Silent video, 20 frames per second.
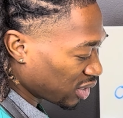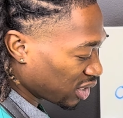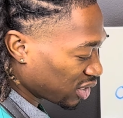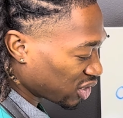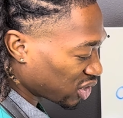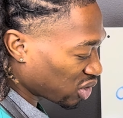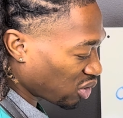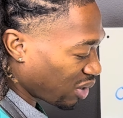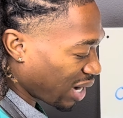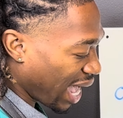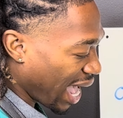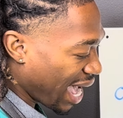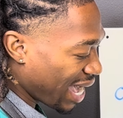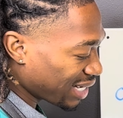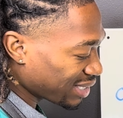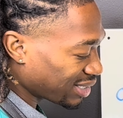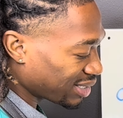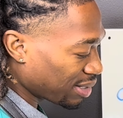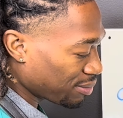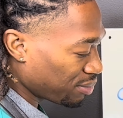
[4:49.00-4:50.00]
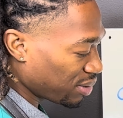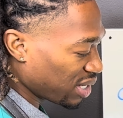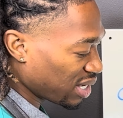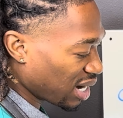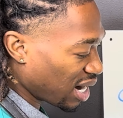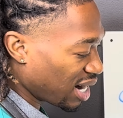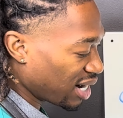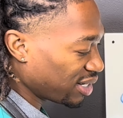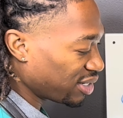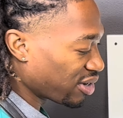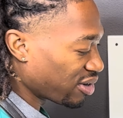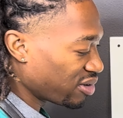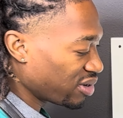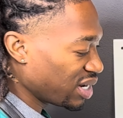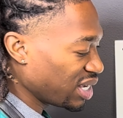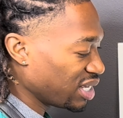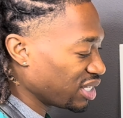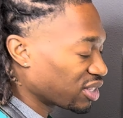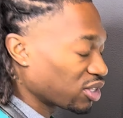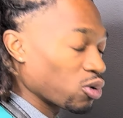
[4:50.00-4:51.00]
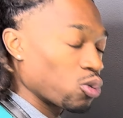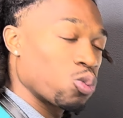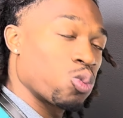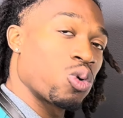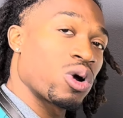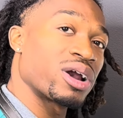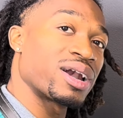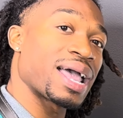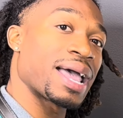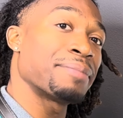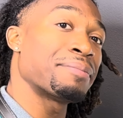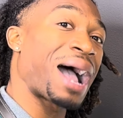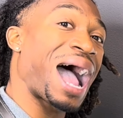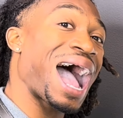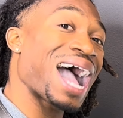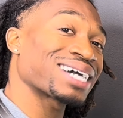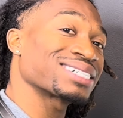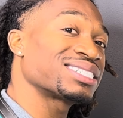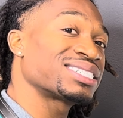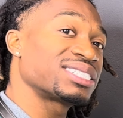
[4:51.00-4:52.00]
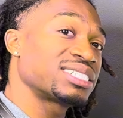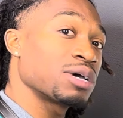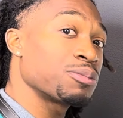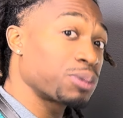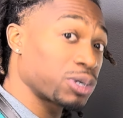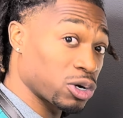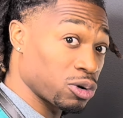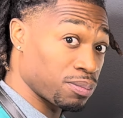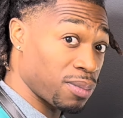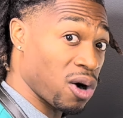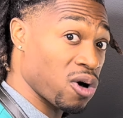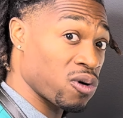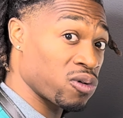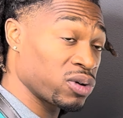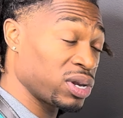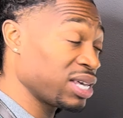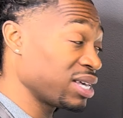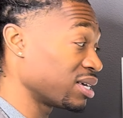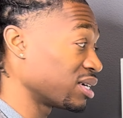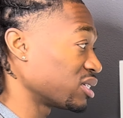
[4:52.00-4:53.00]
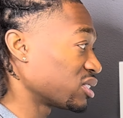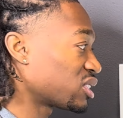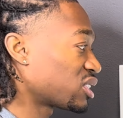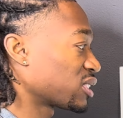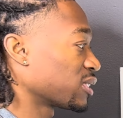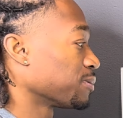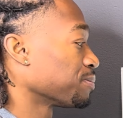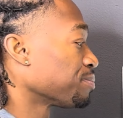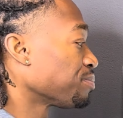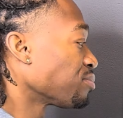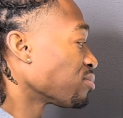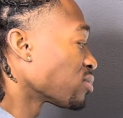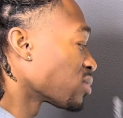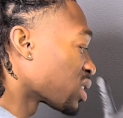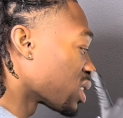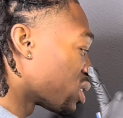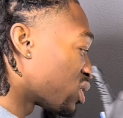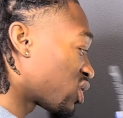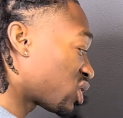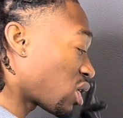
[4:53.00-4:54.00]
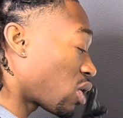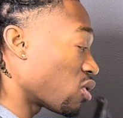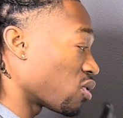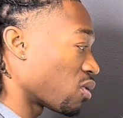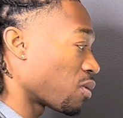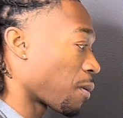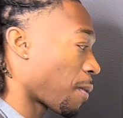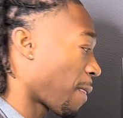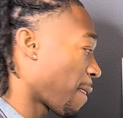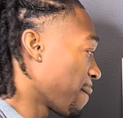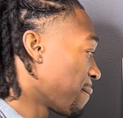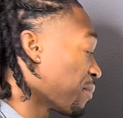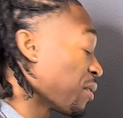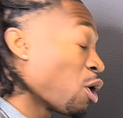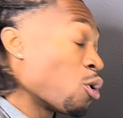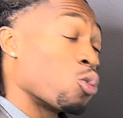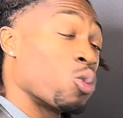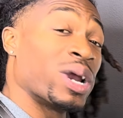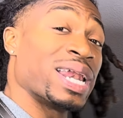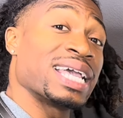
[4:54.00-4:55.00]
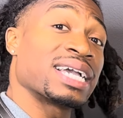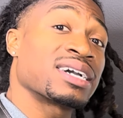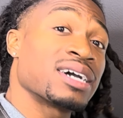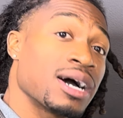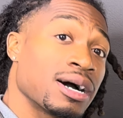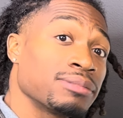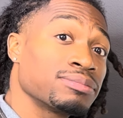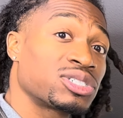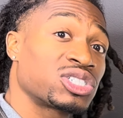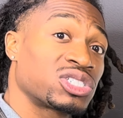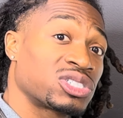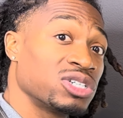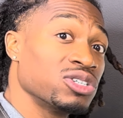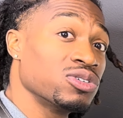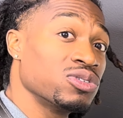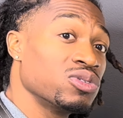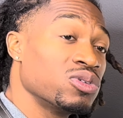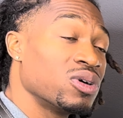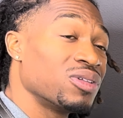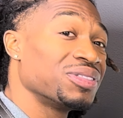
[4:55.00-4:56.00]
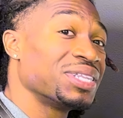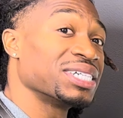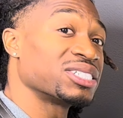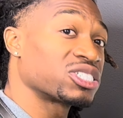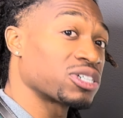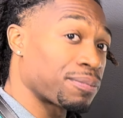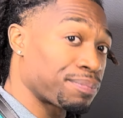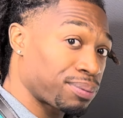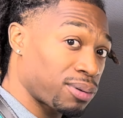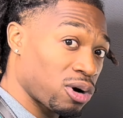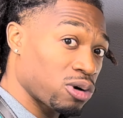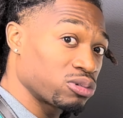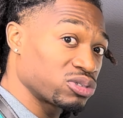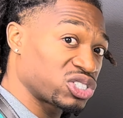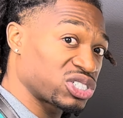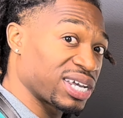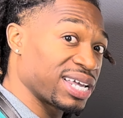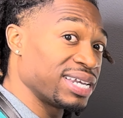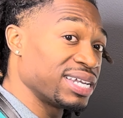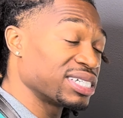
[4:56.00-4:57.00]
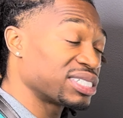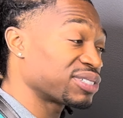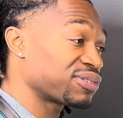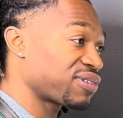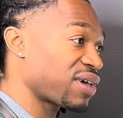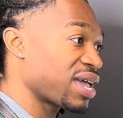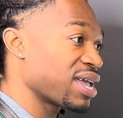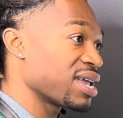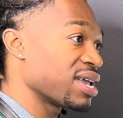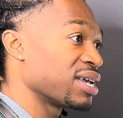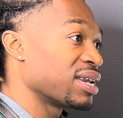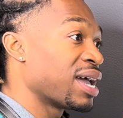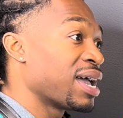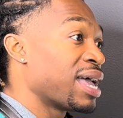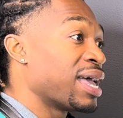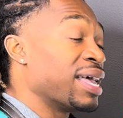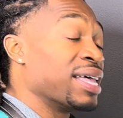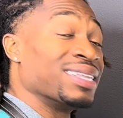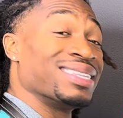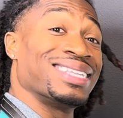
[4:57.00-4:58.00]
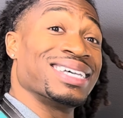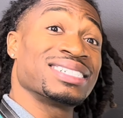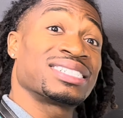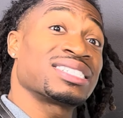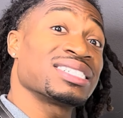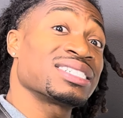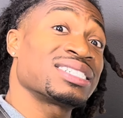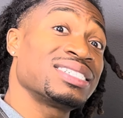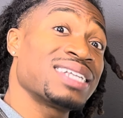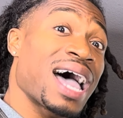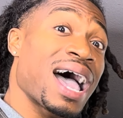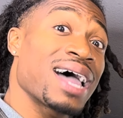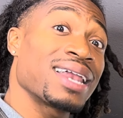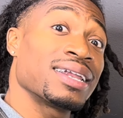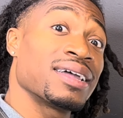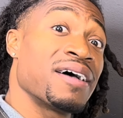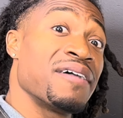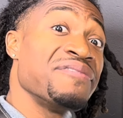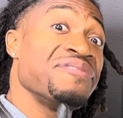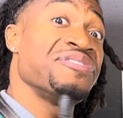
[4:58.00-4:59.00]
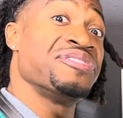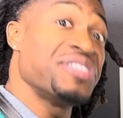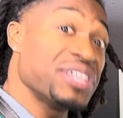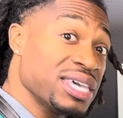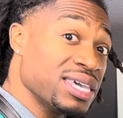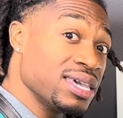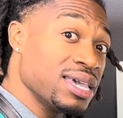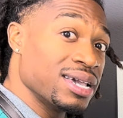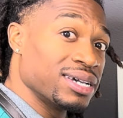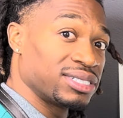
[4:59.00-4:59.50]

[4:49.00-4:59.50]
So it has to be underneath where that occipital bone is. So when it comes to this approach in this fade, This is not the